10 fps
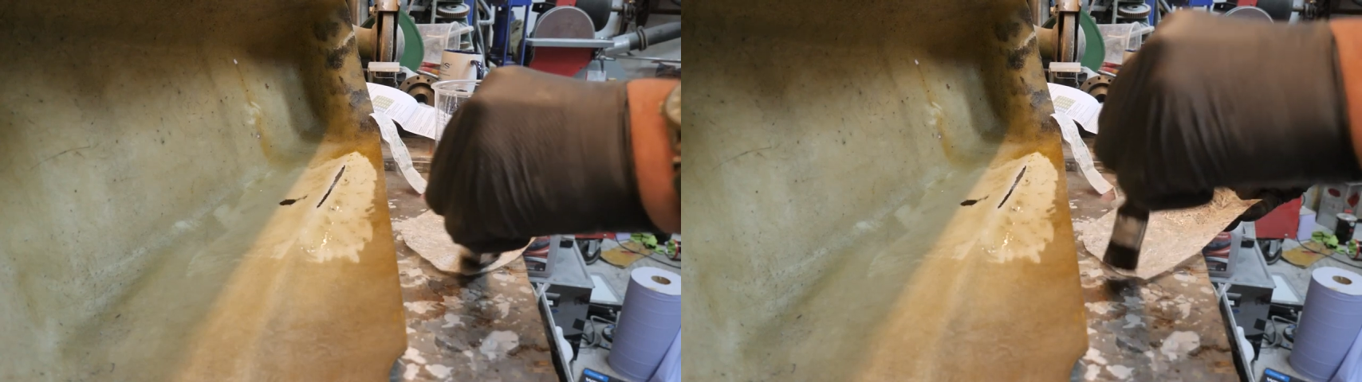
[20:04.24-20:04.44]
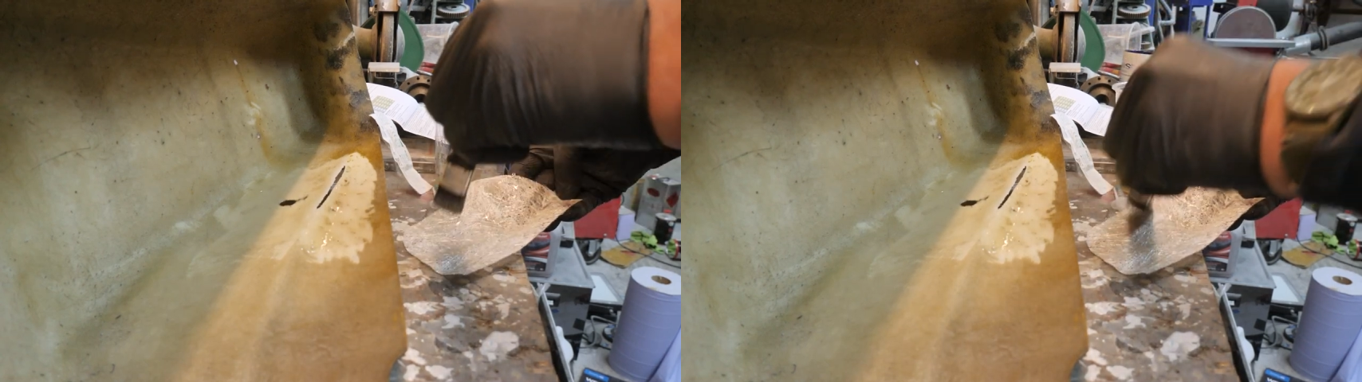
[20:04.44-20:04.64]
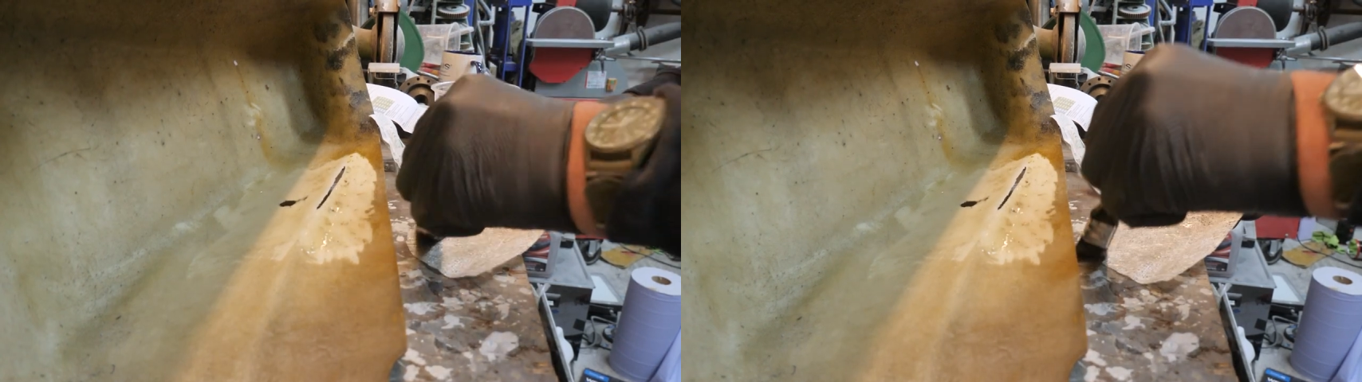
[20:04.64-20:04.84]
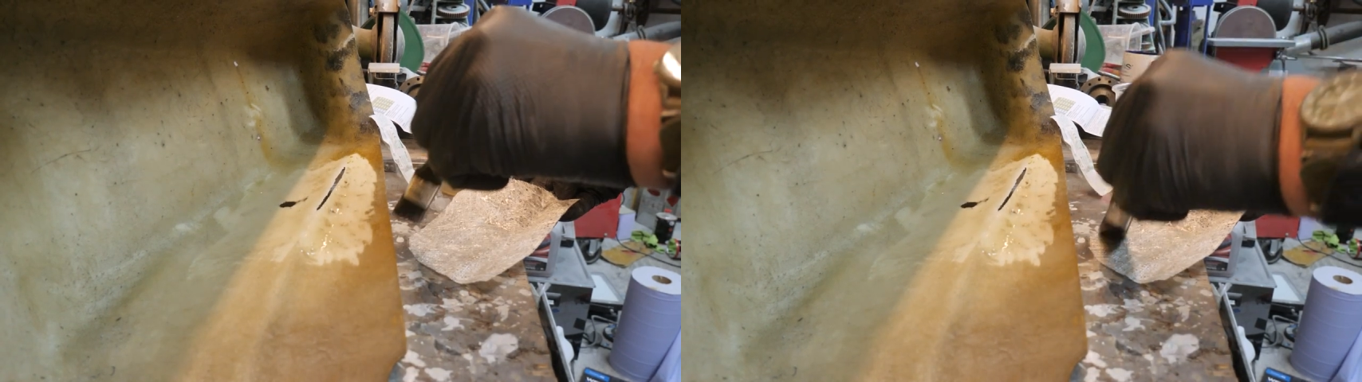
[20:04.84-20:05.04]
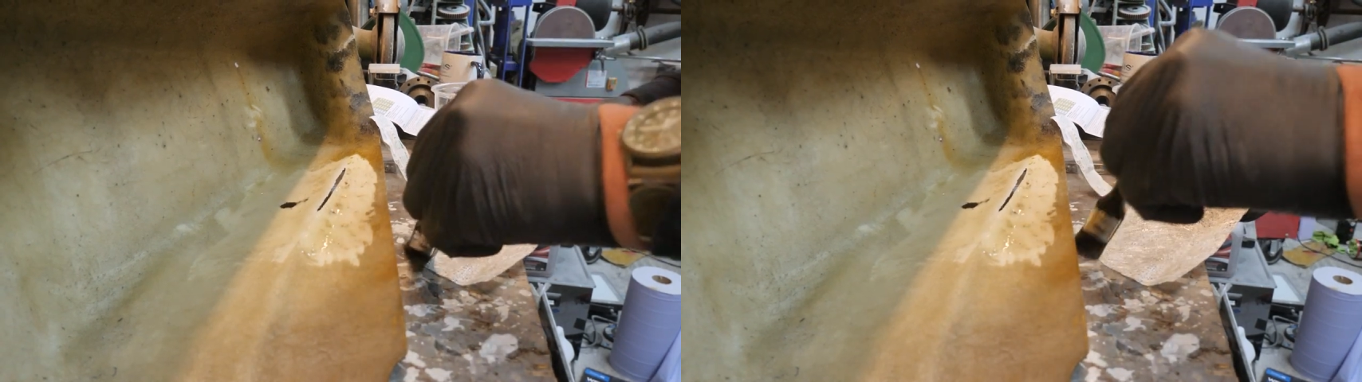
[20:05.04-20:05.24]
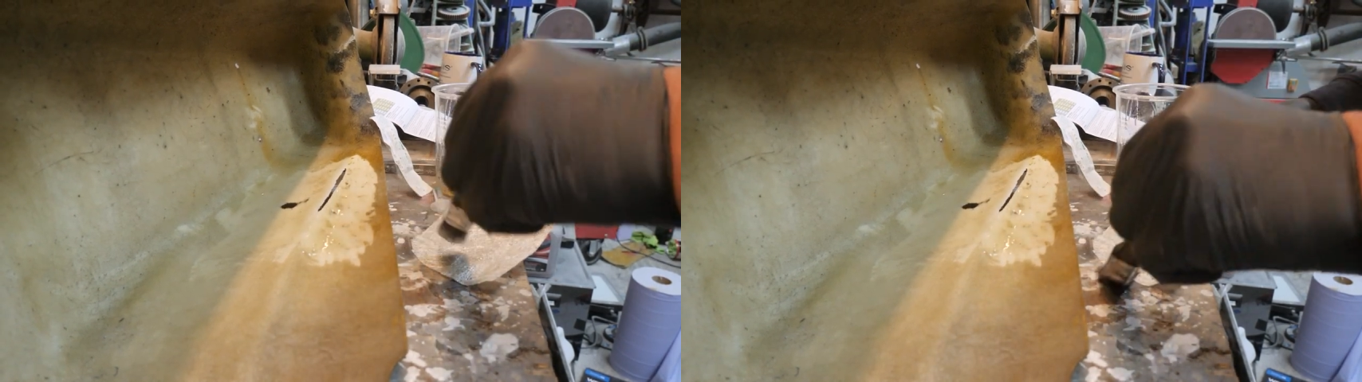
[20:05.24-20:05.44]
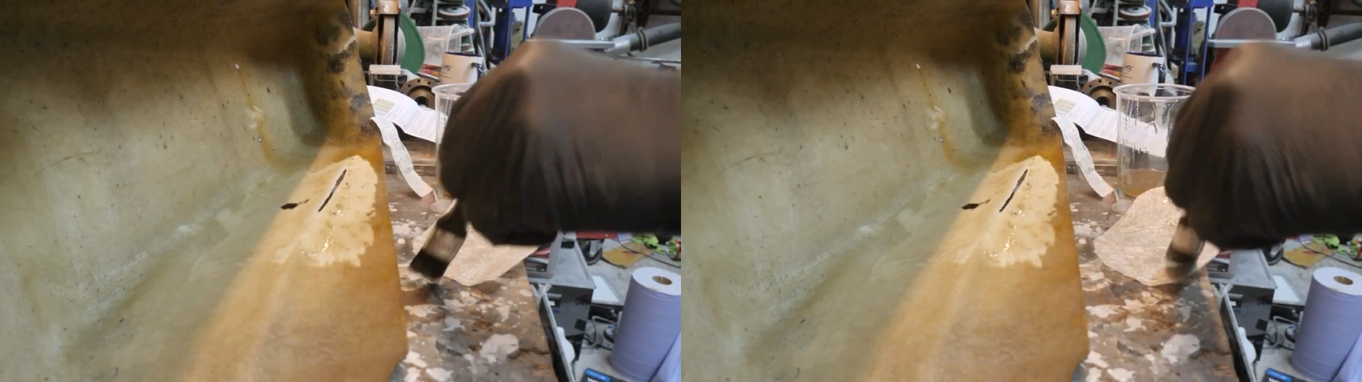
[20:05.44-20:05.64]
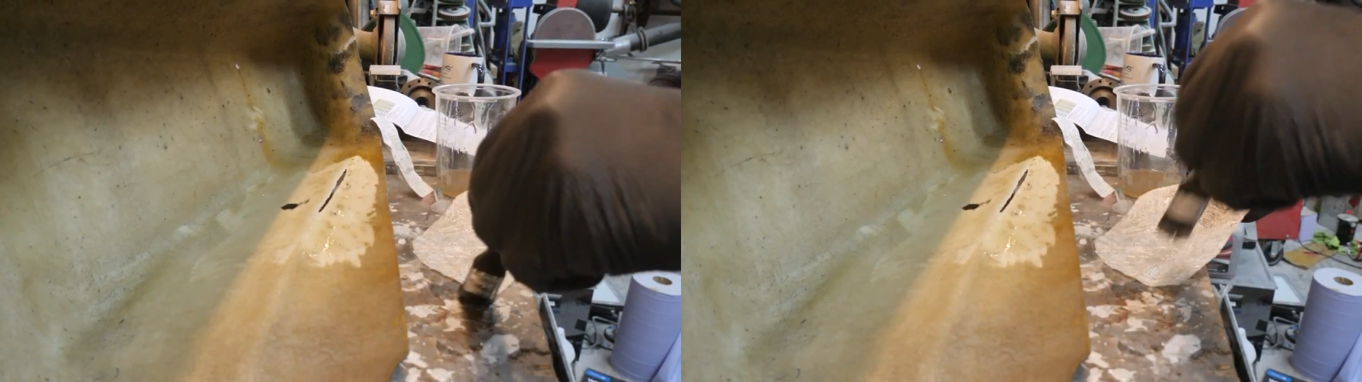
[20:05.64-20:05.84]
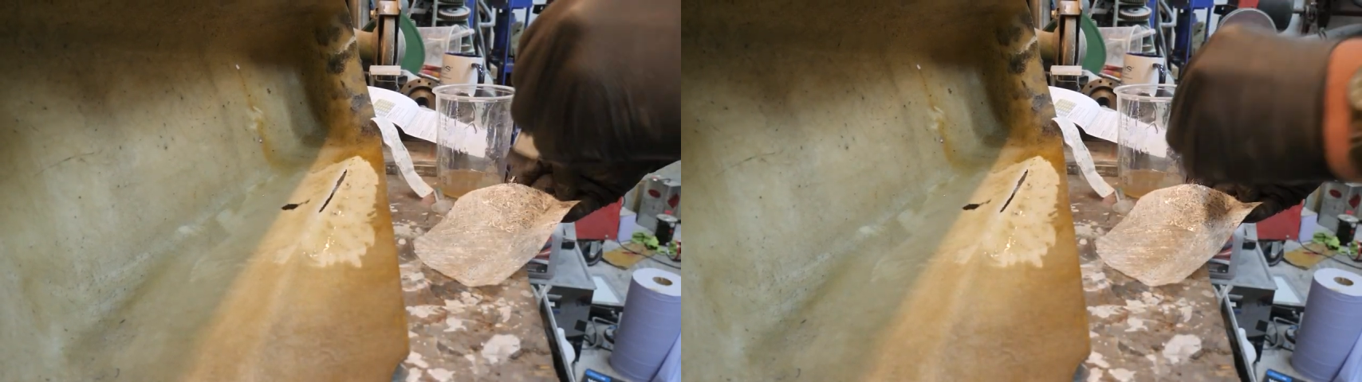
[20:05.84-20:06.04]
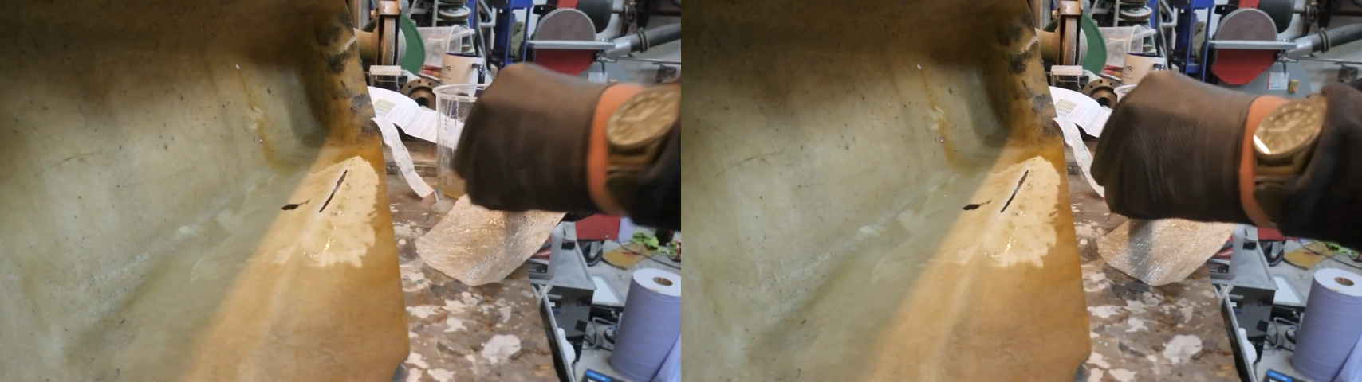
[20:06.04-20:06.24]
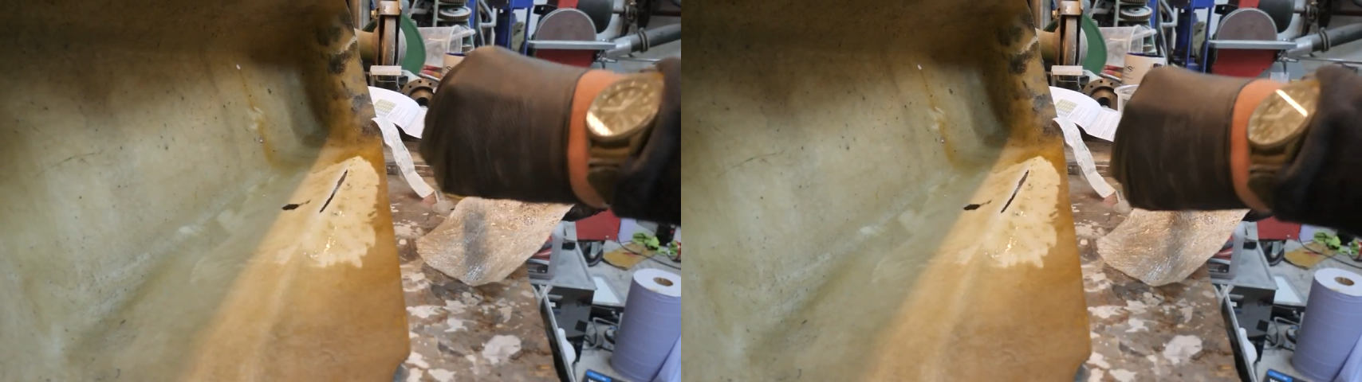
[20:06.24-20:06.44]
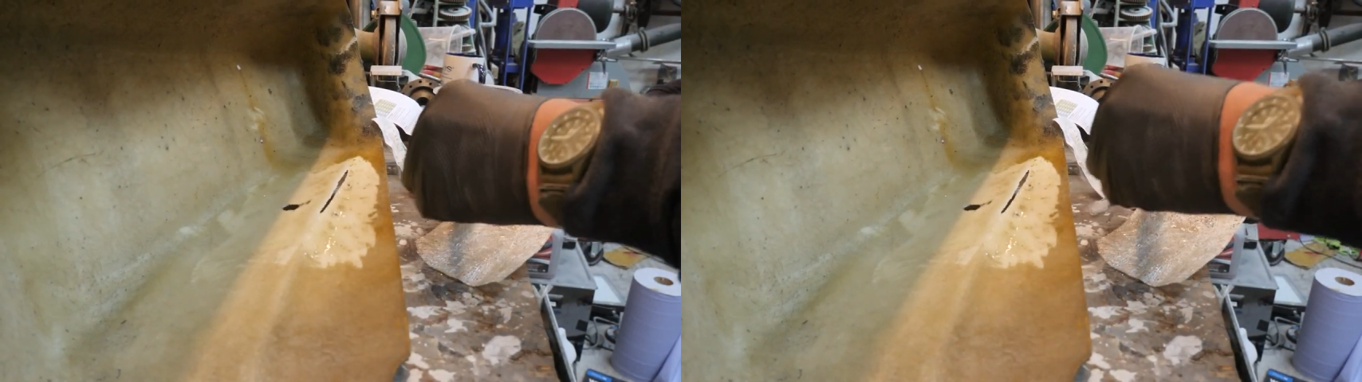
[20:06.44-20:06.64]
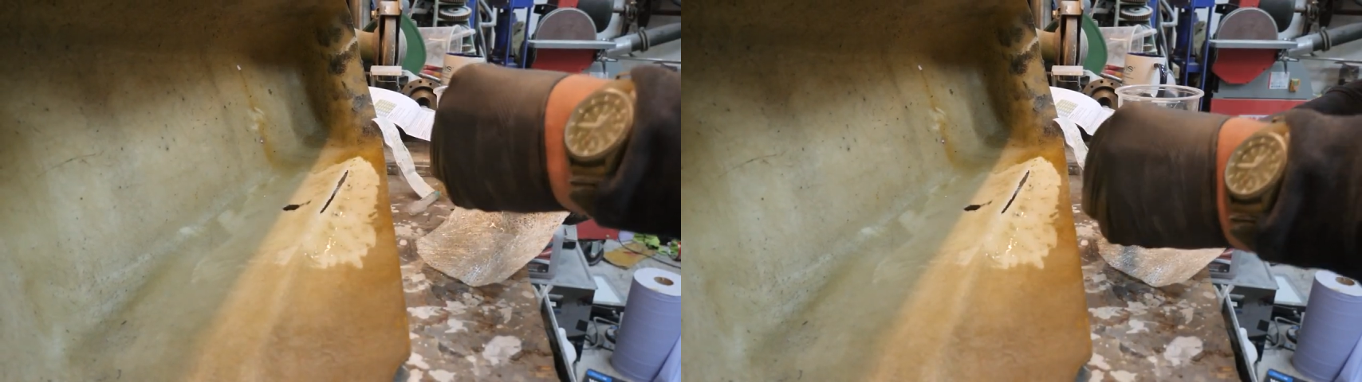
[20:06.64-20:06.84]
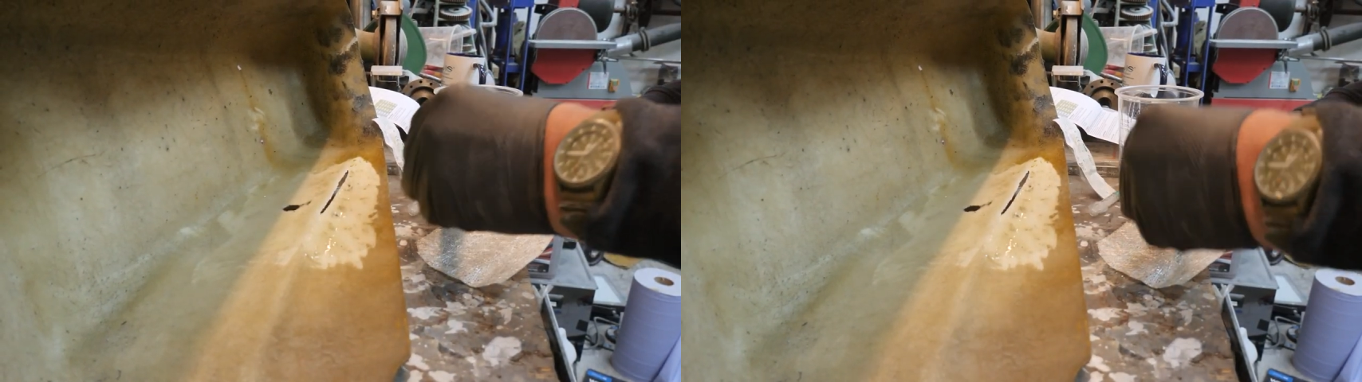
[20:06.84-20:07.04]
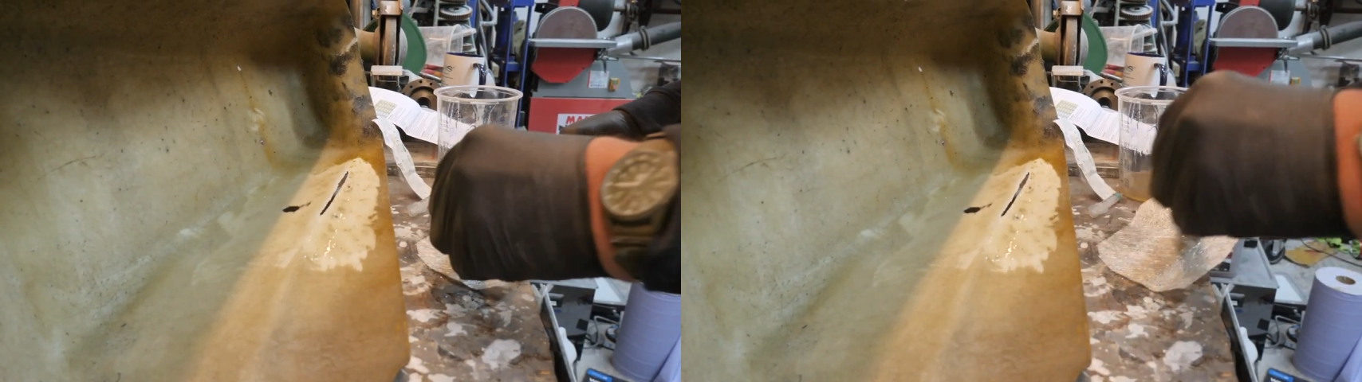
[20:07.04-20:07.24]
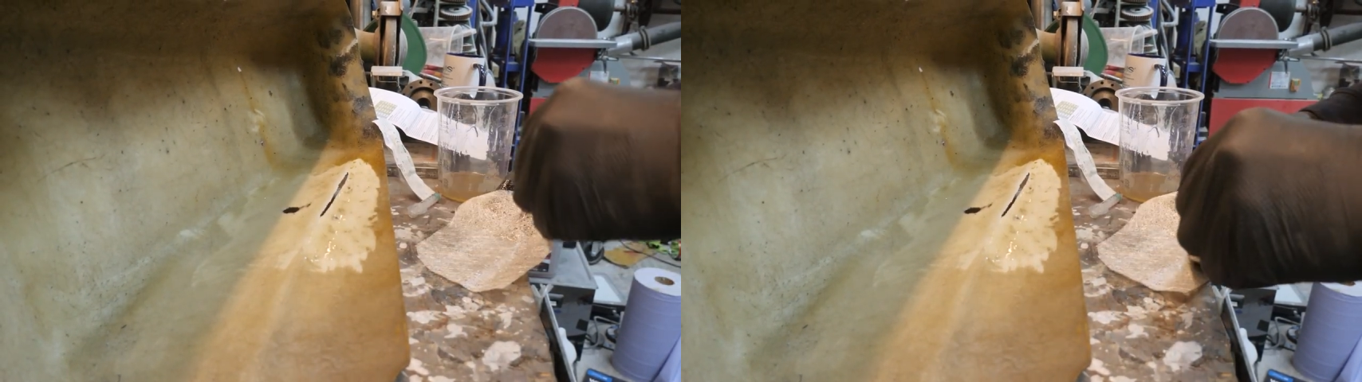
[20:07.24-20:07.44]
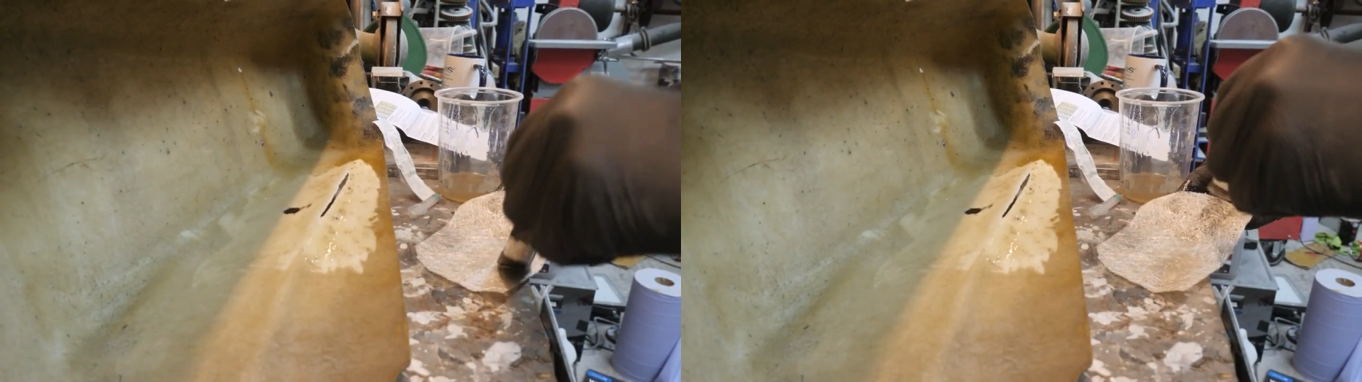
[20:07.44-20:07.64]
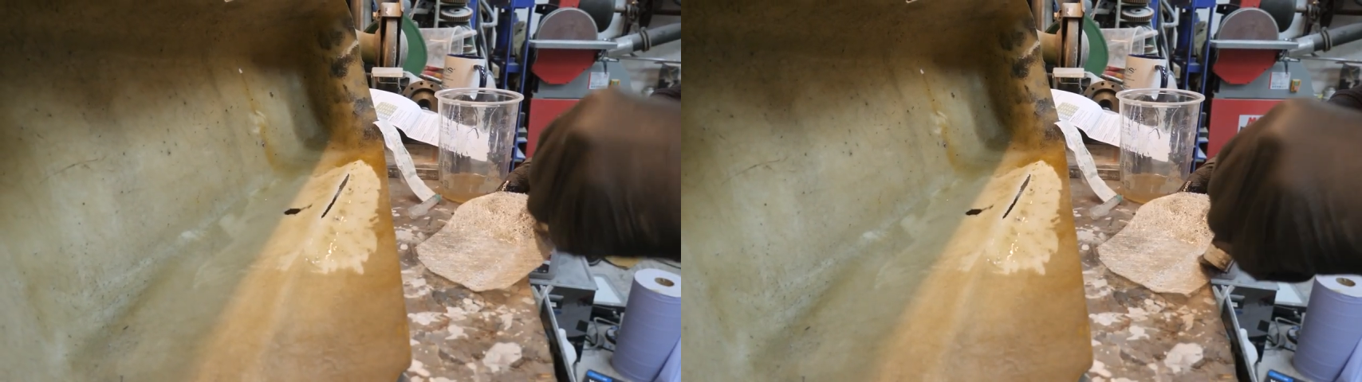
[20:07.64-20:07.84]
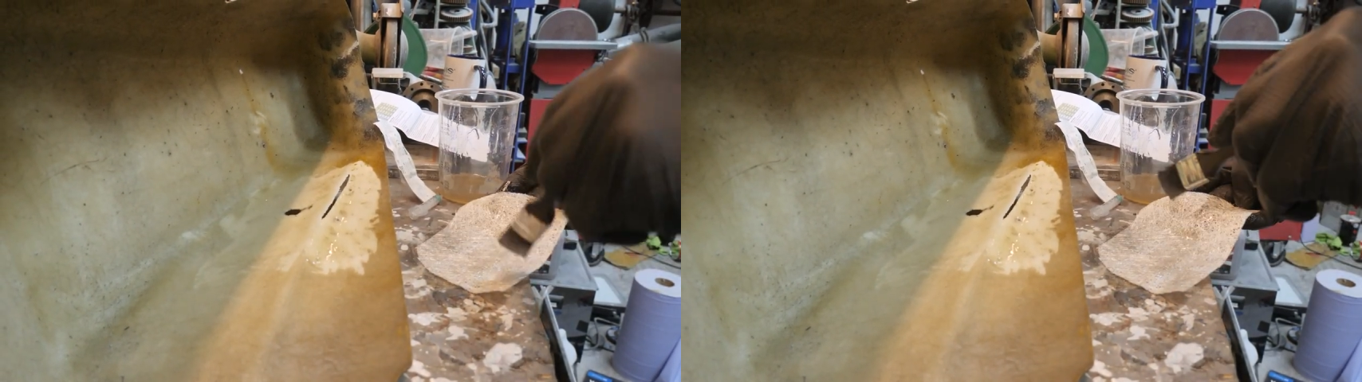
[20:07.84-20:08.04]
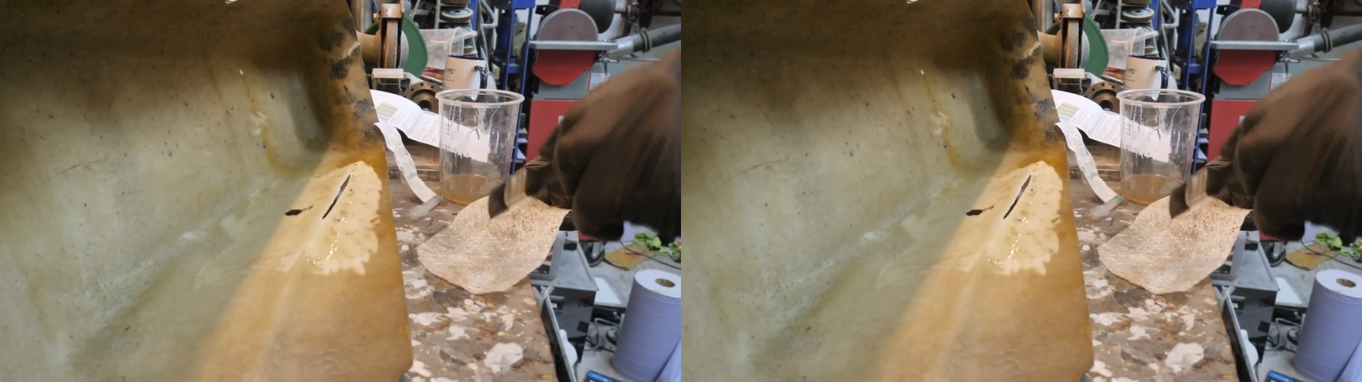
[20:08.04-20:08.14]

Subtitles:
No face is visible, so there are no lips to read.